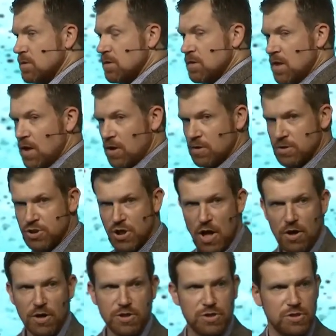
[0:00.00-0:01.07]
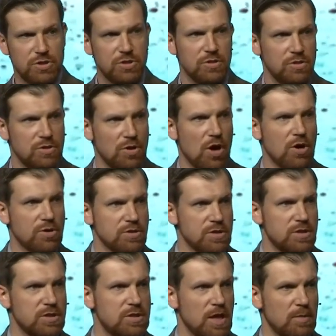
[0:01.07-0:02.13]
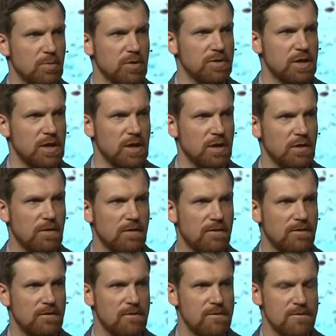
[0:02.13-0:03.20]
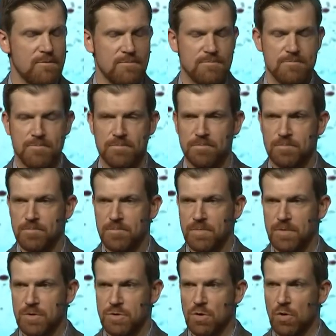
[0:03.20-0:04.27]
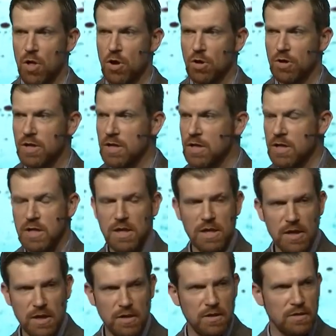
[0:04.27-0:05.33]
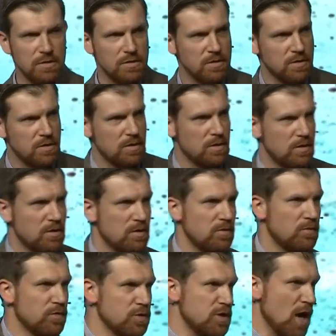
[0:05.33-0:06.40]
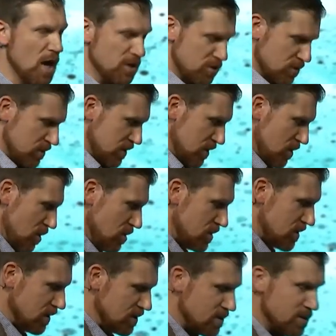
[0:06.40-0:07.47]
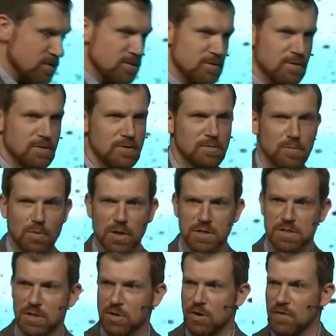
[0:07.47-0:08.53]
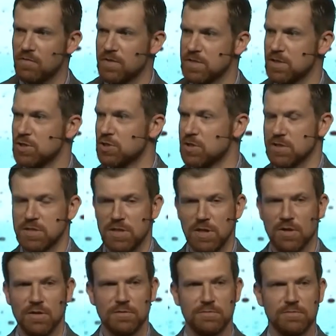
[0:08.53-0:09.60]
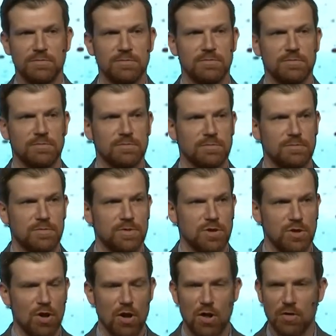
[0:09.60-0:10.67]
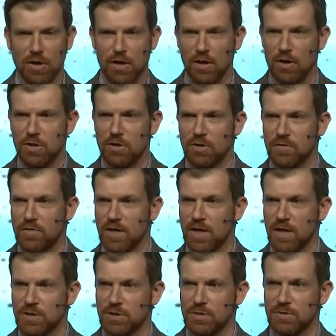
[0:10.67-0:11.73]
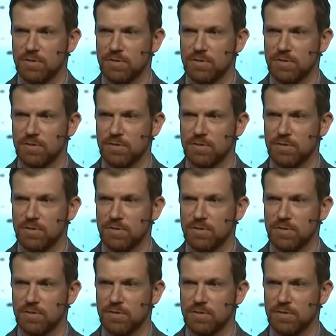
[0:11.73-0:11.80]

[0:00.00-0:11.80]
they are cherished daughters at the table of the king. There's no longer any need for doctors and nurses because the great physician is here. So y'all all get a long vacation.